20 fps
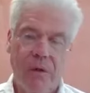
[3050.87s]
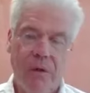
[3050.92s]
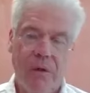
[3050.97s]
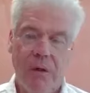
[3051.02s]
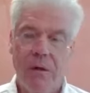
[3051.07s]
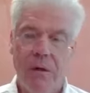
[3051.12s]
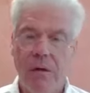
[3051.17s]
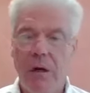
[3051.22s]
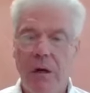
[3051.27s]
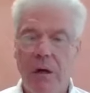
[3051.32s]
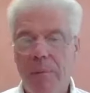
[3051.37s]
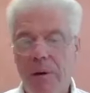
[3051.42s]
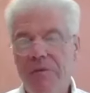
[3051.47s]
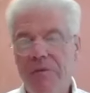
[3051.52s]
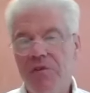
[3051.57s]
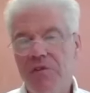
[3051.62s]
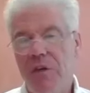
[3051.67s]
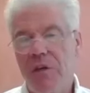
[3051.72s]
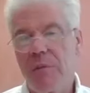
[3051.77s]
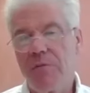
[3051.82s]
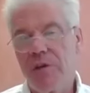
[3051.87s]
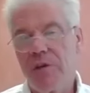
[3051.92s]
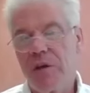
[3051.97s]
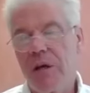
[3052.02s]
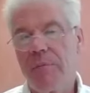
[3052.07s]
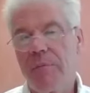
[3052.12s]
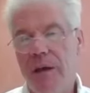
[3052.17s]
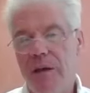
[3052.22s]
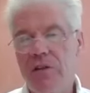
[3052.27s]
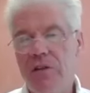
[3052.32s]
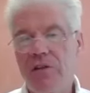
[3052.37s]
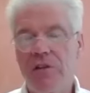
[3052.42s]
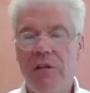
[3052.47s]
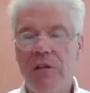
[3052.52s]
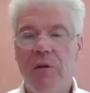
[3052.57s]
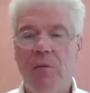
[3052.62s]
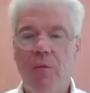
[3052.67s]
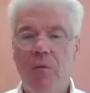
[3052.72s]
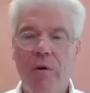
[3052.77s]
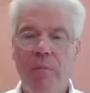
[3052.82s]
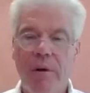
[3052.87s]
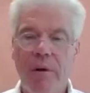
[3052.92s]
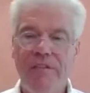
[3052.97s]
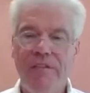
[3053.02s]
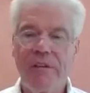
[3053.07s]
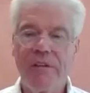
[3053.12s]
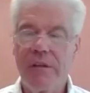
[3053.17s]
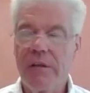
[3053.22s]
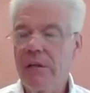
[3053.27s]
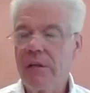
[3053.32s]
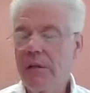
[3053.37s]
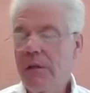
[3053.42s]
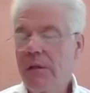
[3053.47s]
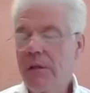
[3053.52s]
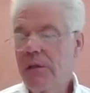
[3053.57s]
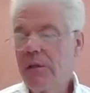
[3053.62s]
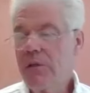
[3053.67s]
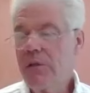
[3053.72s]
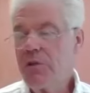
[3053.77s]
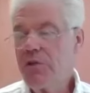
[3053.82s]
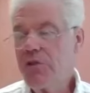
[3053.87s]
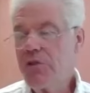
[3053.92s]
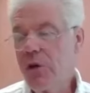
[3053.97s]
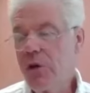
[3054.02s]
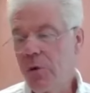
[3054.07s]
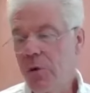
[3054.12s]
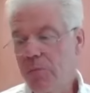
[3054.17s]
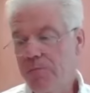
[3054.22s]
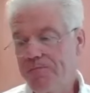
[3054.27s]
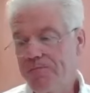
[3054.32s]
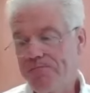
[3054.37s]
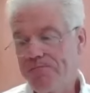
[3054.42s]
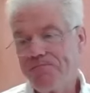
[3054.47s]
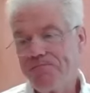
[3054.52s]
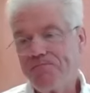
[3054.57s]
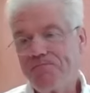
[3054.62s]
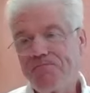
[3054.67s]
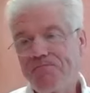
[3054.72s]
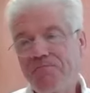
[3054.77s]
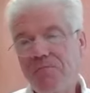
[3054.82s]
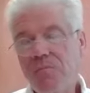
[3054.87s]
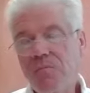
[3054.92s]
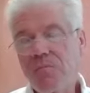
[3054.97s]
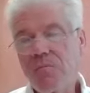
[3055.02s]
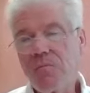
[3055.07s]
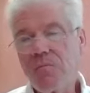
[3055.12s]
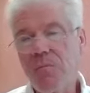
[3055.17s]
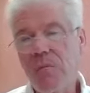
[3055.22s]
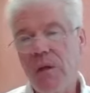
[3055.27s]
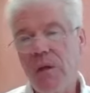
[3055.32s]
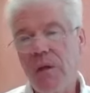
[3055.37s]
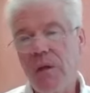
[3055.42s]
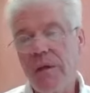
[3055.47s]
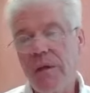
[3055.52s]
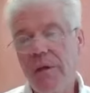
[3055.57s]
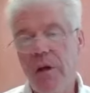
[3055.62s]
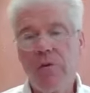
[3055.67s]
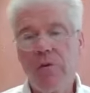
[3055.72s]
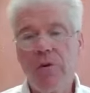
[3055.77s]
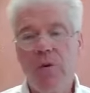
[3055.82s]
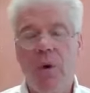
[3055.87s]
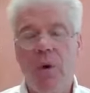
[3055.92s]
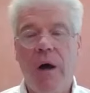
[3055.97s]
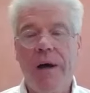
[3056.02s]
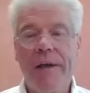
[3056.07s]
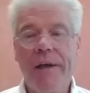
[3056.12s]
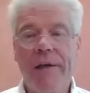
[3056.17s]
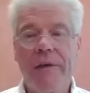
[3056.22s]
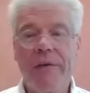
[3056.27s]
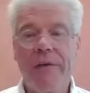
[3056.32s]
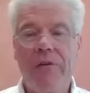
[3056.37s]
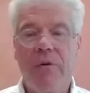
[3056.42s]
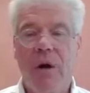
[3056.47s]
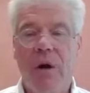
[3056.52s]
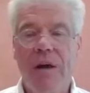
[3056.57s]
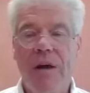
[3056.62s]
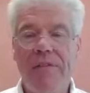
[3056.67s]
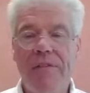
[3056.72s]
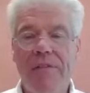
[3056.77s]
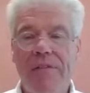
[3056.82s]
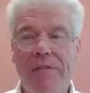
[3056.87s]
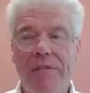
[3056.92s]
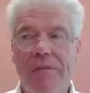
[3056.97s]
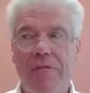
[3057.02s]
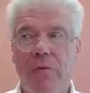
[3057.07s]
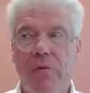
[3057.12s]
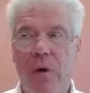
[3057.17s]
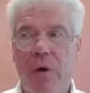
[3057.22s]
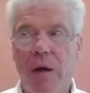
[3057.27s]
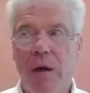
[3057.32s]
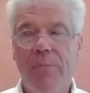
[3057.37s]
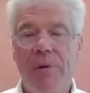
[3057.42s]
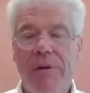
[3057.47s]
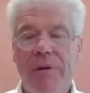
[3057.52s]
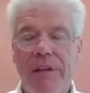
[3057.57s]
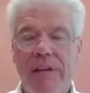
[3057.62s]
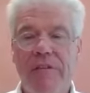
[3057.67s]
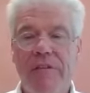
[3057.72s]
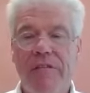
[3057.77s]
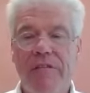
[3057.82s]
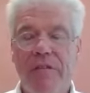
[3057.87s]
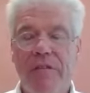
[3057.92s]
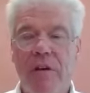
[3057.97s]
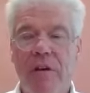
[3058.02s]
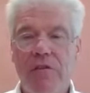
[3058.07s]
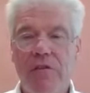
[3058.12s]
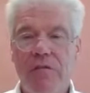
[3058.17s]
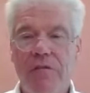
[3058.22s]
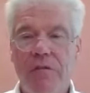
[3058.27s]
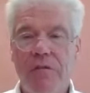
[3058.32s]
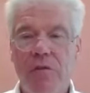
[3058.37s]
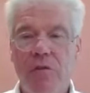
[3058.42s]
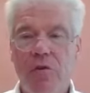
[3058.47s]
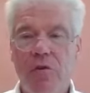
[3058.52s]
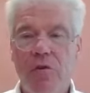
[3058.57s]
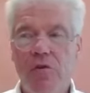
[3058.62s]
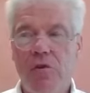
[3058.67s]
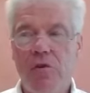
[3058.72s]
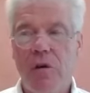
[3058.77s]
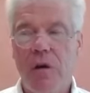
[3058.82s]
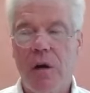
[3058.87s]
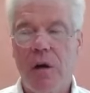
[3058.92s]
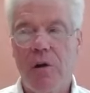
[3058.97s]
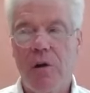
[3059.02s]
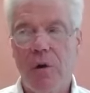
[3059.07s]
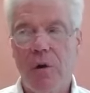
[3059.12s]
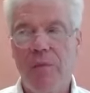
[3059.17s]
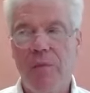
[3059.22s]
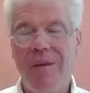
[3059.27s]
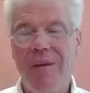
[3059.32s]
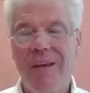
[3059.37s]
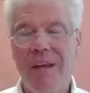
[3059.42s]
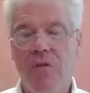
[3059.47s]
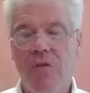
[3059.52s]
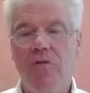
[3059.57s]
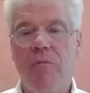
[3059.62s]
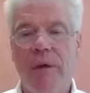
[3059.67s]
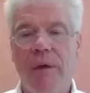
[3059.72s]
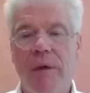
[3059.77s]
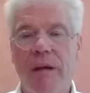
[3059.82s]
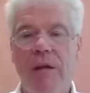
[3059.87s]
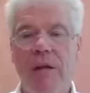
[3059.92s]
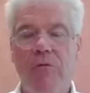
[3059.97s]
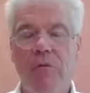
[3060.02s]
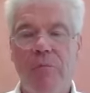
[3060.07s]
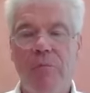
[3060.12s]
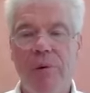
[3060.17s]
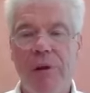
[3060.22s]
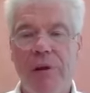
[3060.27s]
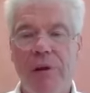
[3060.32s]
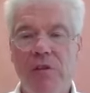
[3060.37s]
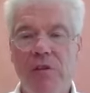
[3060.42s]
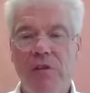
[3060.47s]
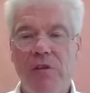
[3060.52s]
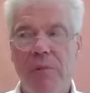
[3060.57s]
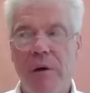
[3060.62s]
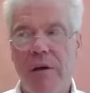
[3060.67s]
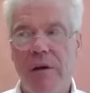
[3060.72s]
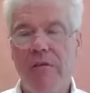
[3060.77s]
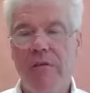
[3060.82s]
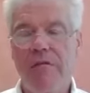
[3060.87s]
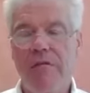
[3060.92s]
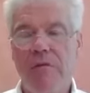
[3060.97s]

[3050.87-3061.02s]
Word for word: uh, about the same time, actually, that Warren Buffett did. So, you know, do I do I do I believe that fossil fuels are going to be incrementally replaced by other